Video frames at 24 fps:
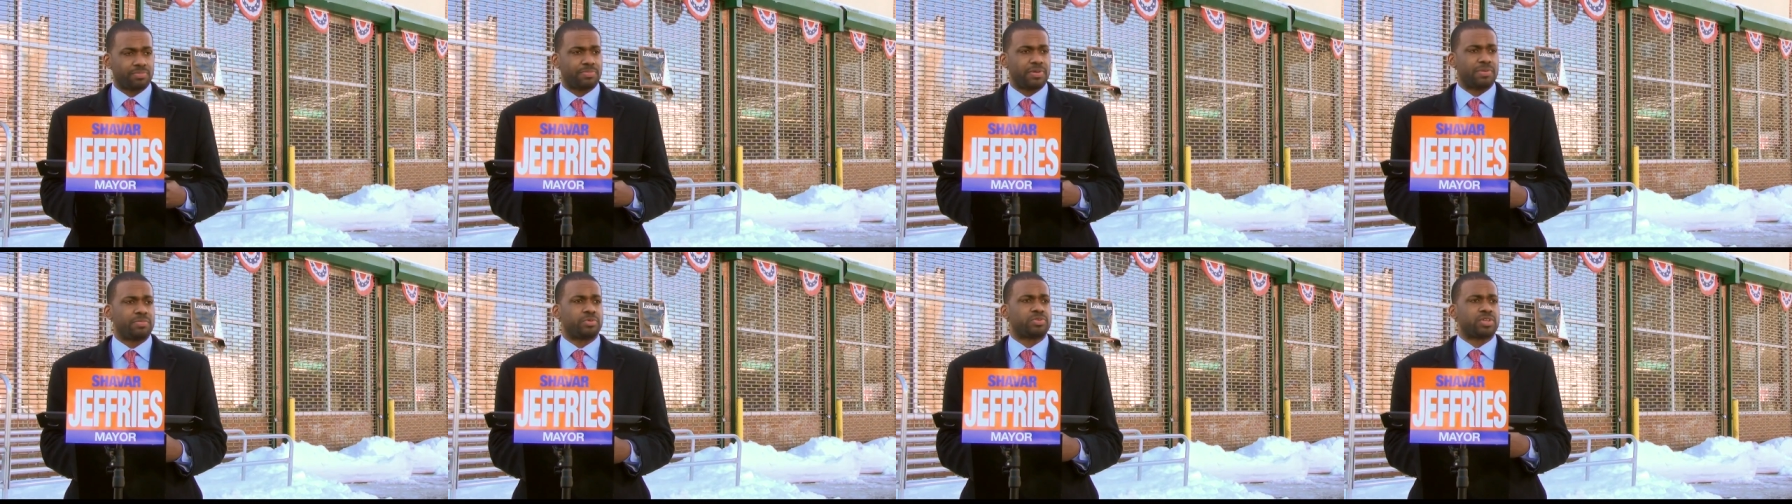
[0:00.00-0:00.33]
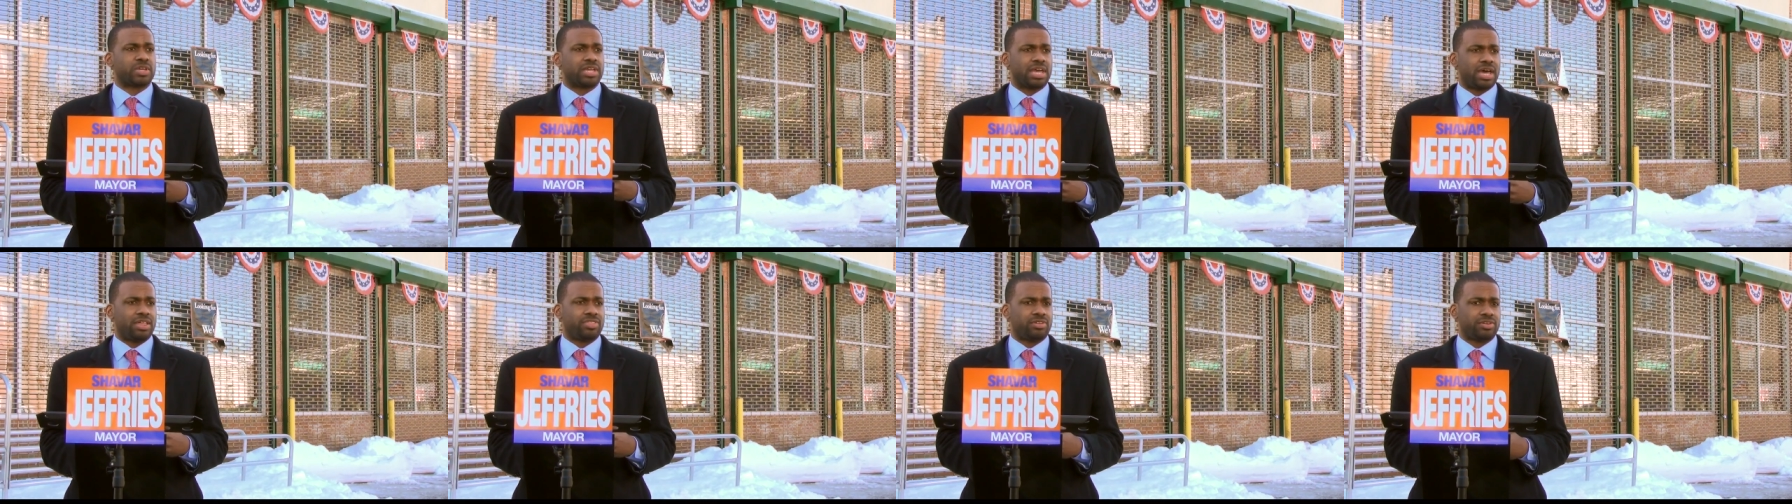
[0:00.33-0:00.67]
people
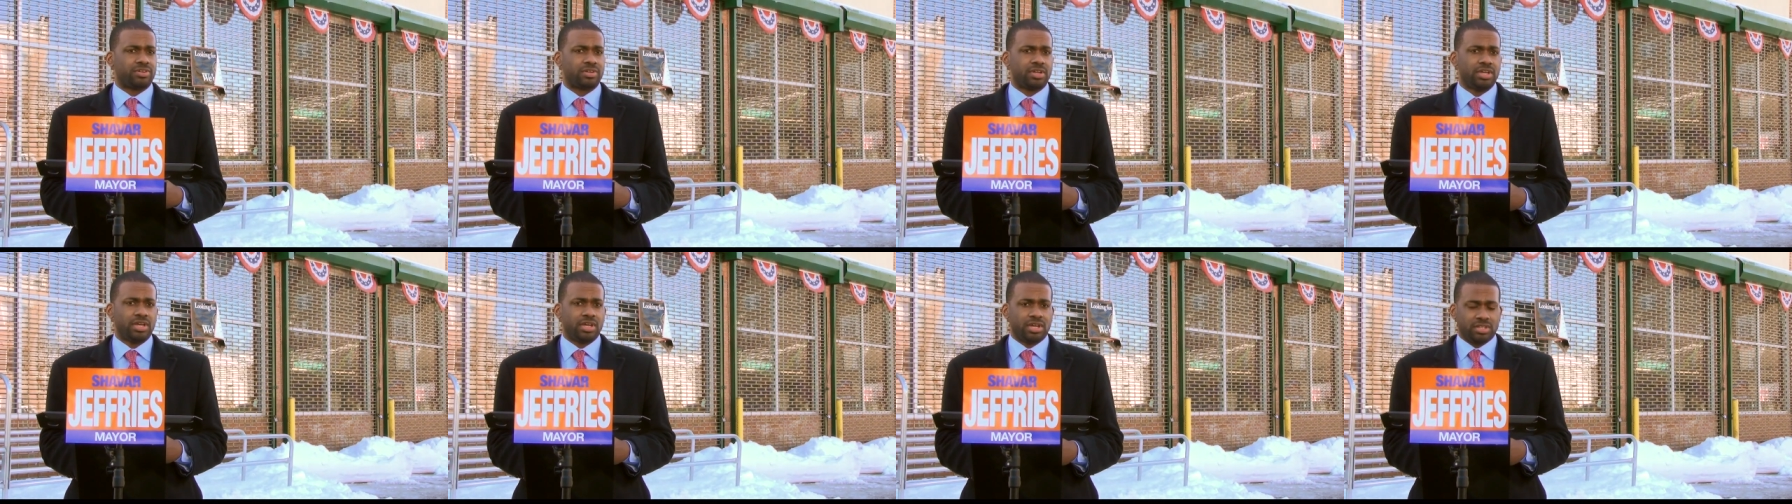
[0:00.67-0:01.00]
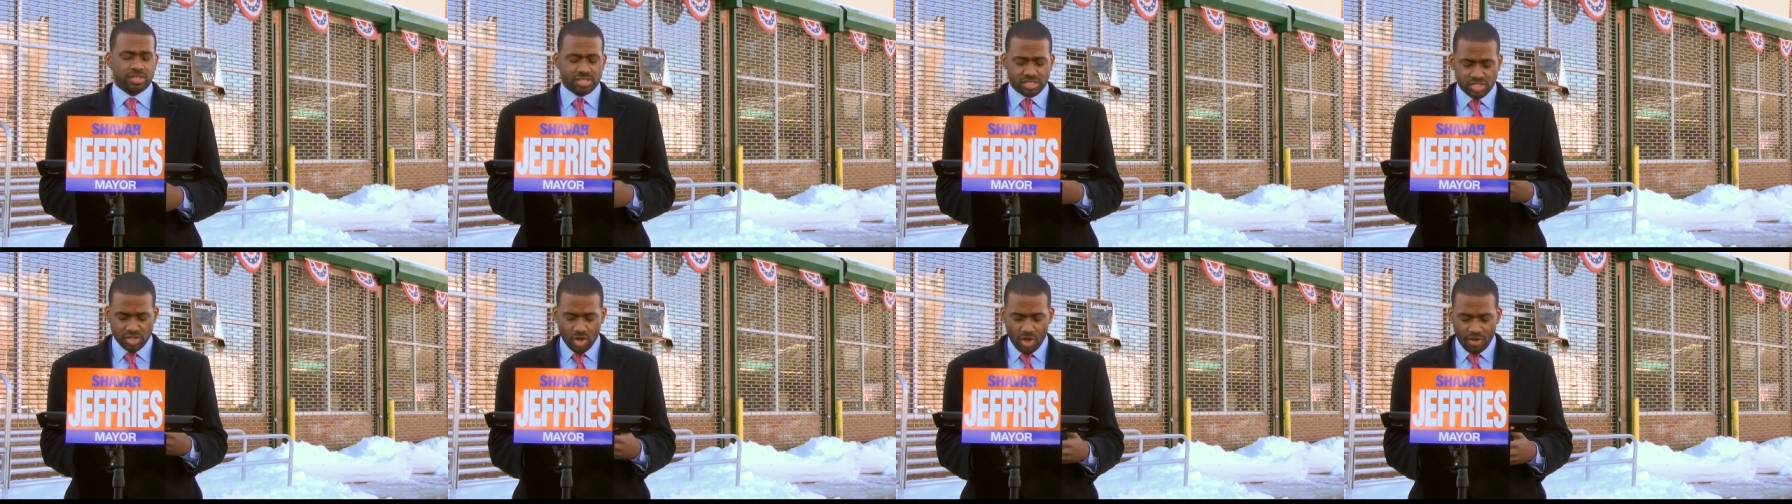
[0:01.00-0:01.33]
together
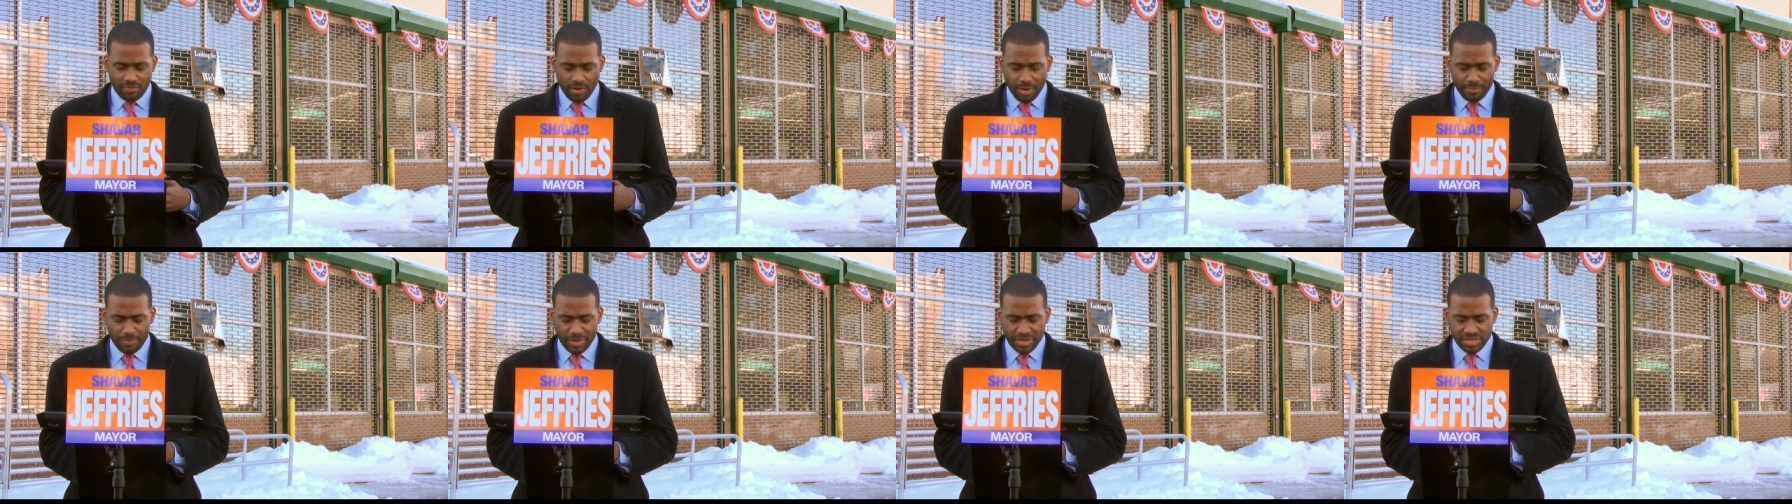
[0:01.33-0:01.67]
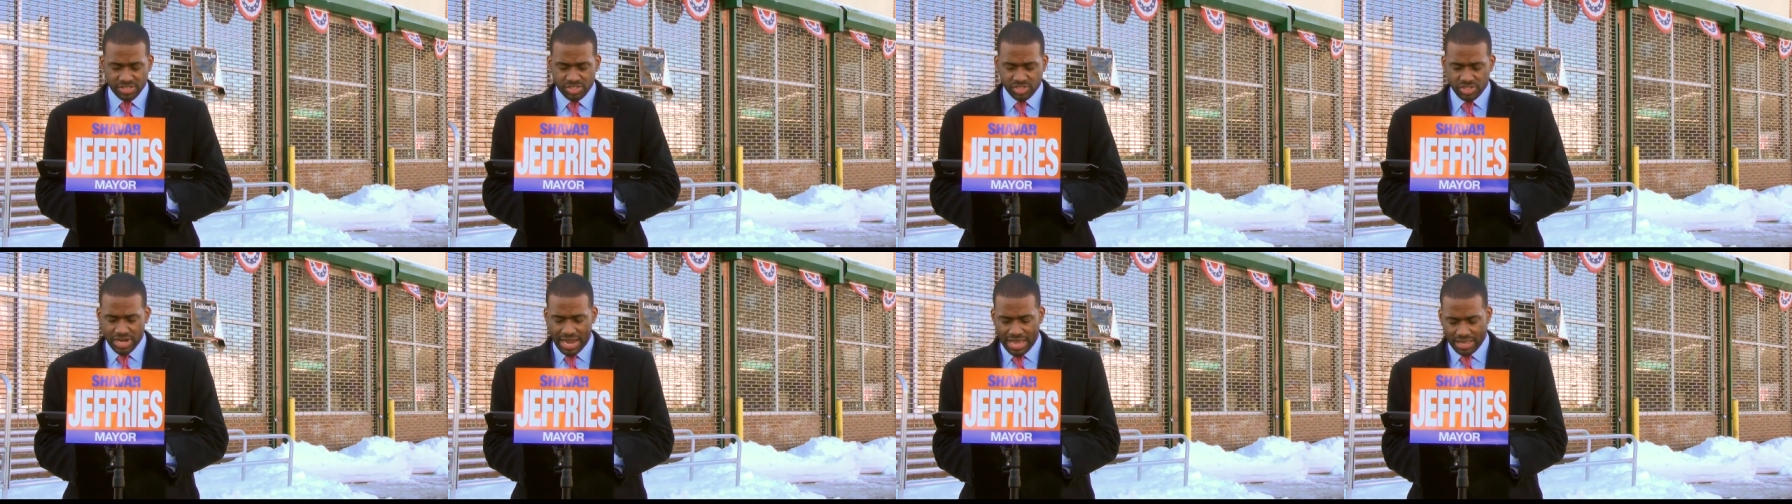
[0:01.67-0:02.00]
to solve our
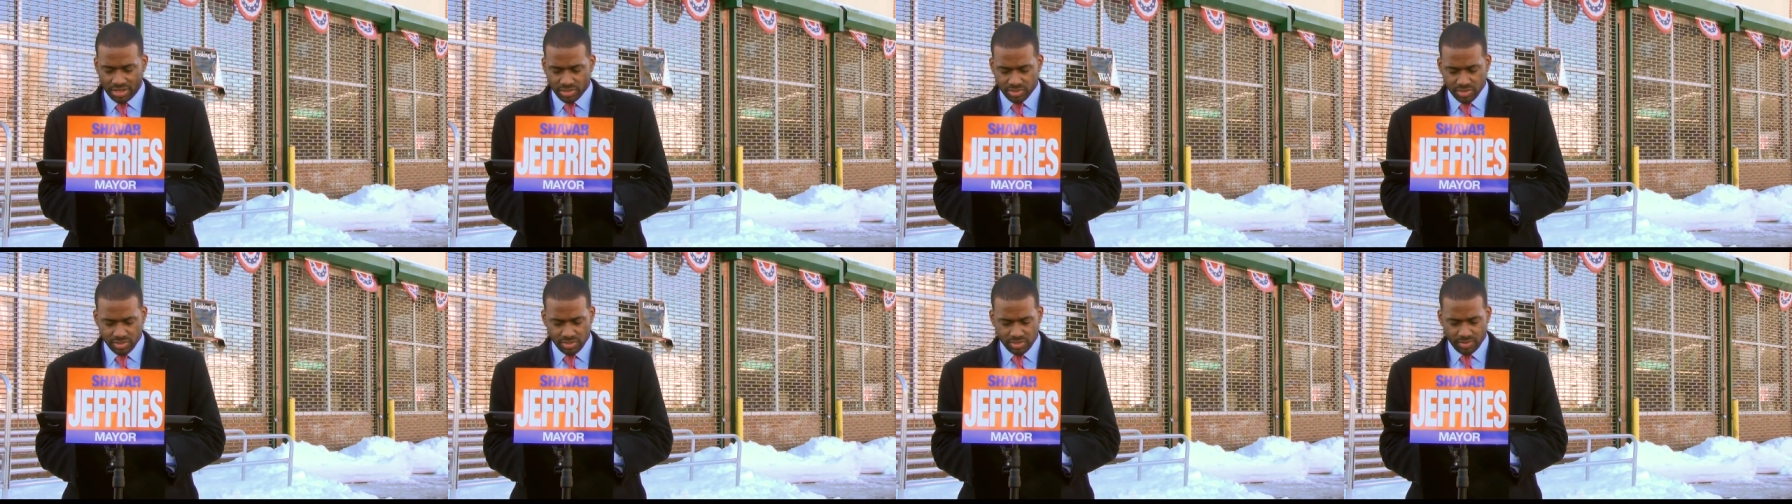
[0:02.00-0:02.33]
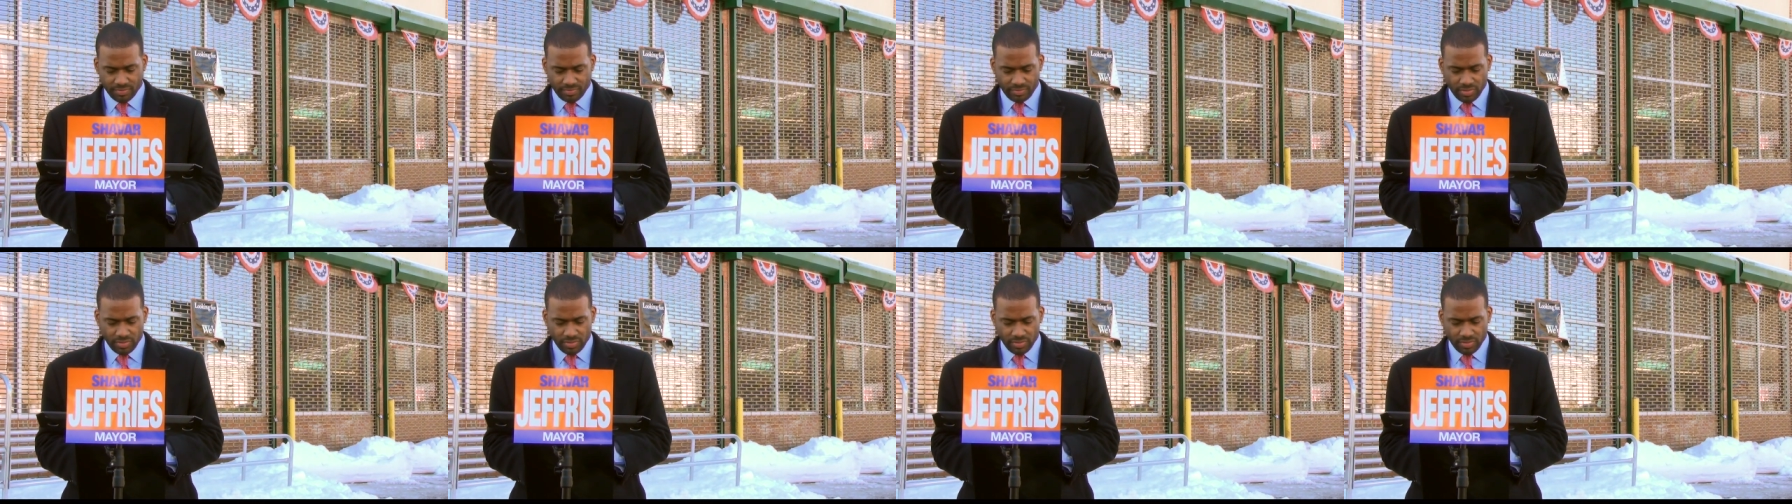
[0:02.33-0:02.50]
biggest challenges.